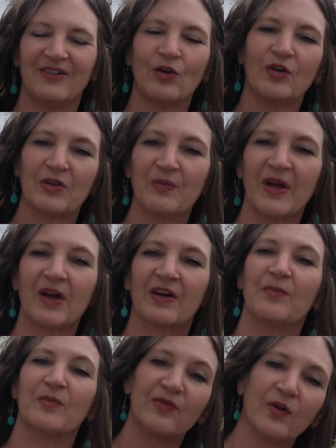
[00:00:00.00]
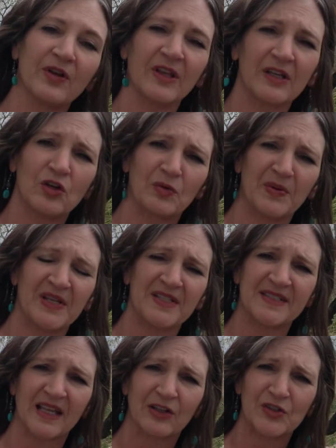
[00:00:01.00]
North America, before the European
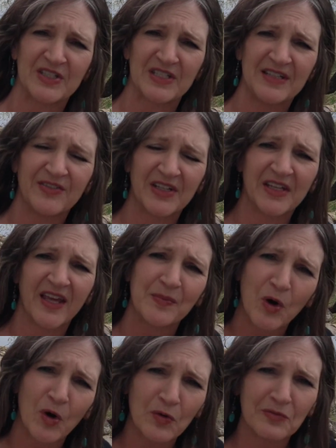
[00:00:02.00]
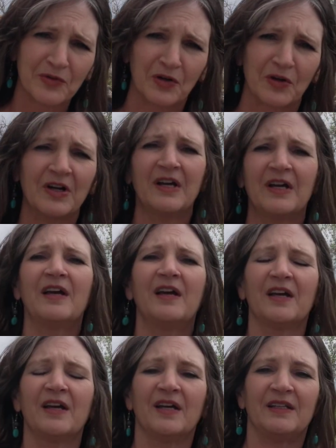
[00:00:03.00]
settlers even came over,
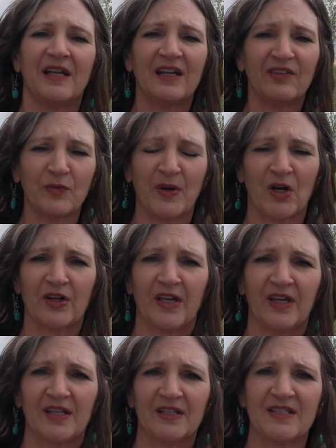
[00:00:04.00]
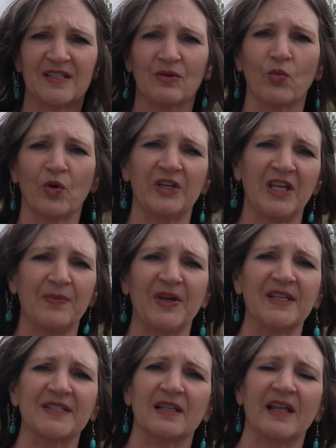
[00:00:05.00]
Native Americans were
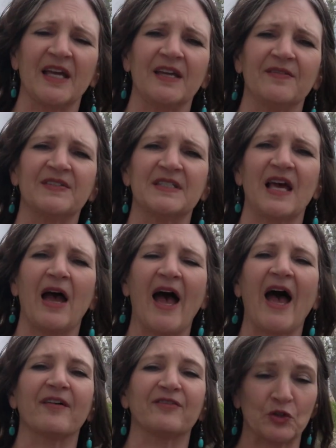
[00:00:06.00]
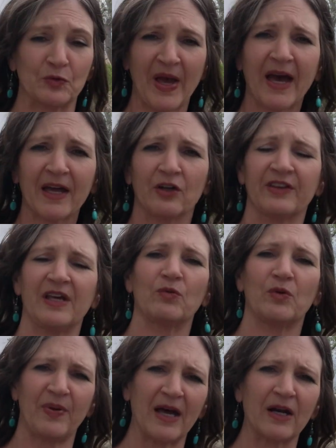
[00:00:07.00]
keeping slaves after battle. They
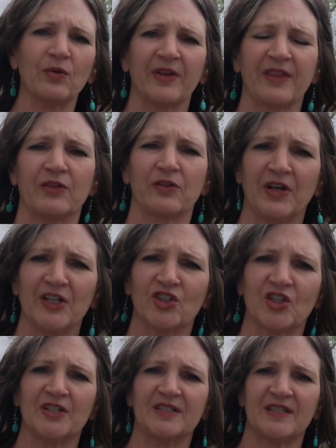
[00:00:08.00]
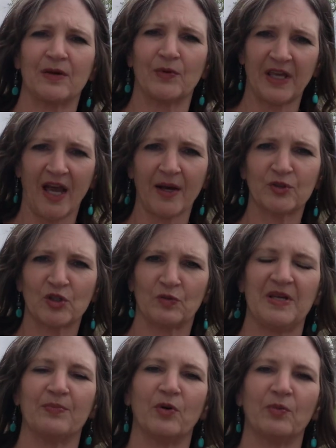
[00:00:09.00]
would battle with other nations, they would capture
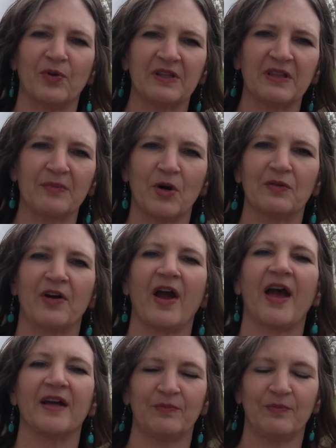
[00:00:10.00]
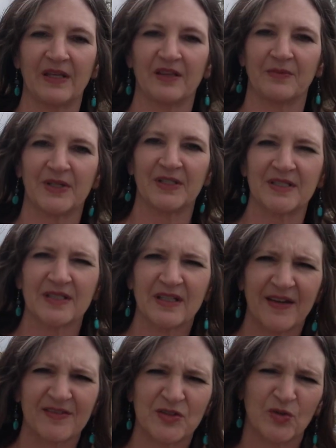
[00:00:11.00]
people, bring them over, and make them into
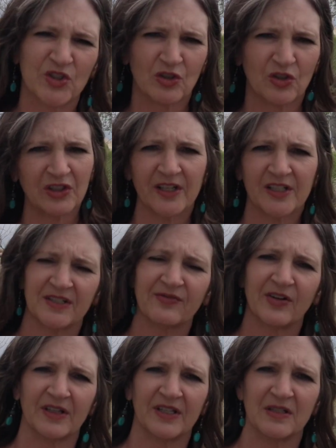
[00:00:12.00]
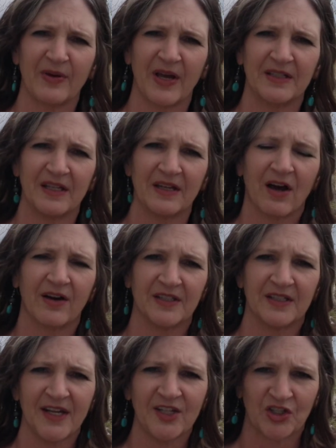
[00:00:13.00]
slaves, which could look differently depending on
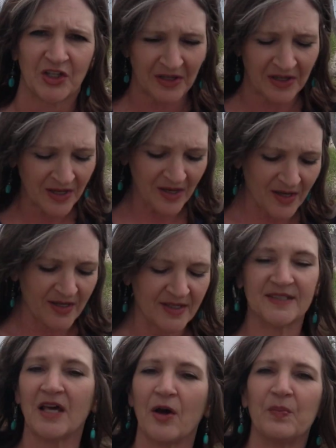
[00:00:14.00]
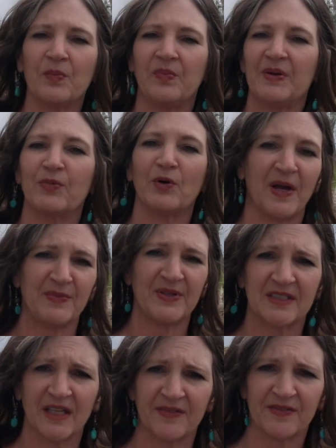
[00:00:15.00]
the nation. Some people might be
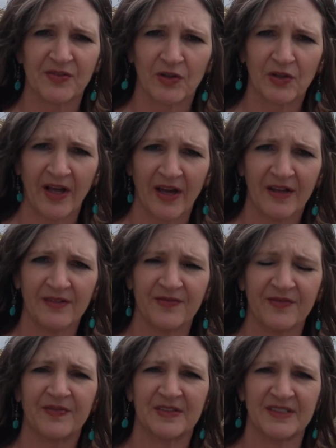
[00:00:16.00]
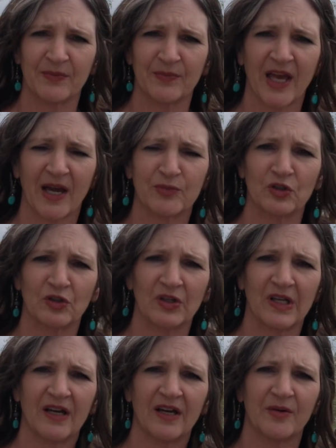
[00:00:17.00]
slaves for life, some
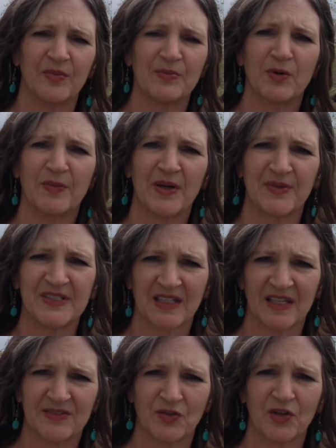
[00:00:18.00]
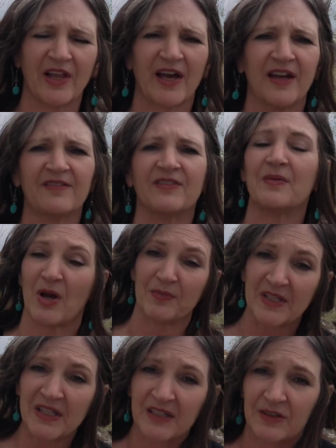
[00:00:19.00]
captured people might be slaves for life, they might
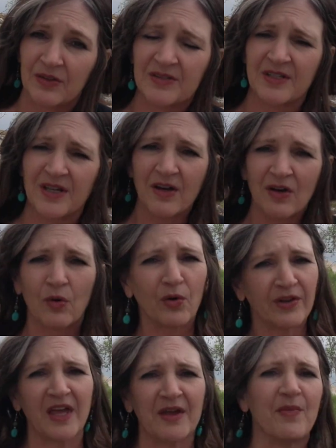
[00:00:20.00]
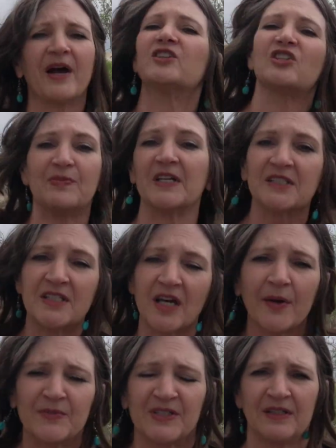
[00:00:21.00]
be killed, or they might just be
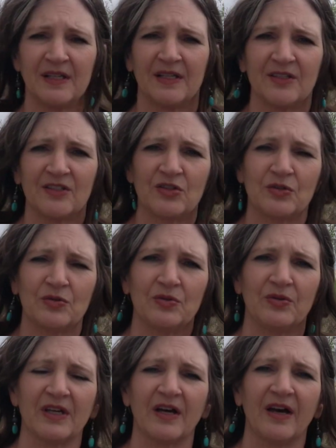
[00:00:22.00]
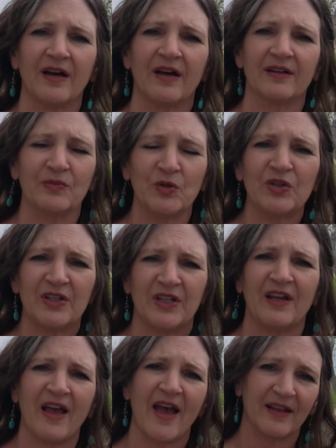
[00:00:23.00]
adopted into the
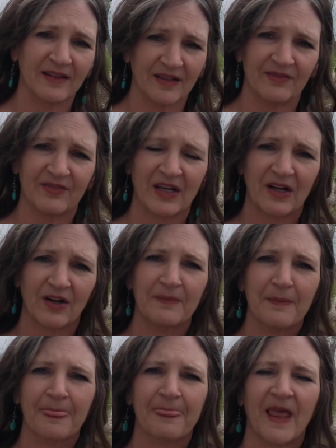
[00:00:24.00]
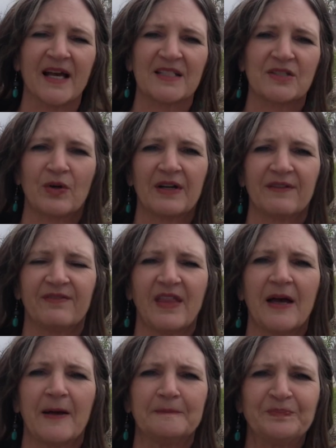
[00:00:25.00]
community and live there as one of
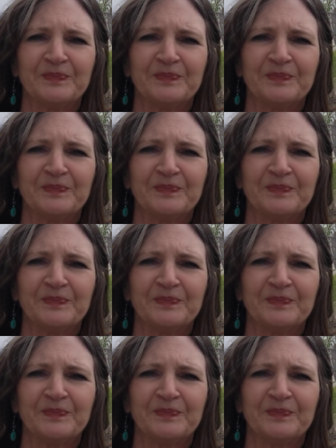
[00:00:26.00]
them.